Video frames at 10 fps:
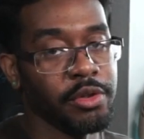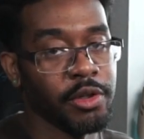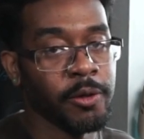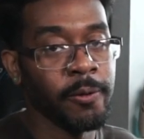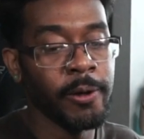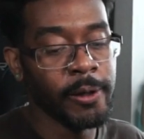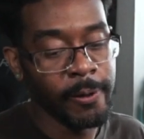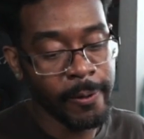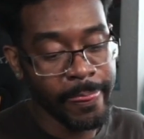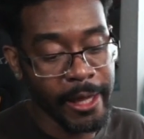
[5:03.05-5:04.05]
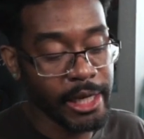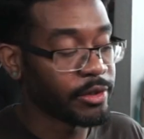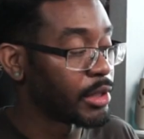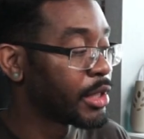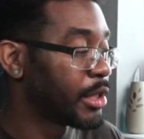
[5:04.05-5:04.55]
you know? And that's
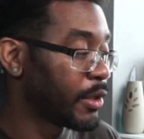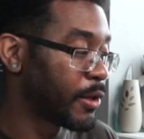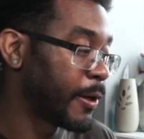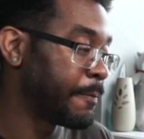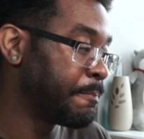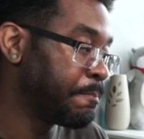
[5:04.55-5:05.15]
another thing, right?